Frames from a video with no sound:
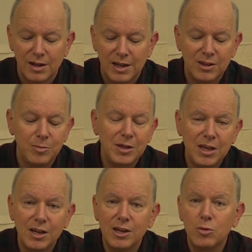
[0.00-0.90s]
In the
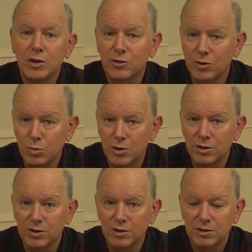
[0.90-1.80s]
beginning was the
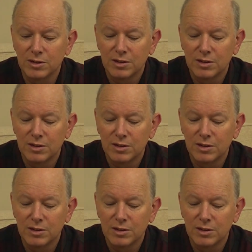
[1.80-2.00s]
Word,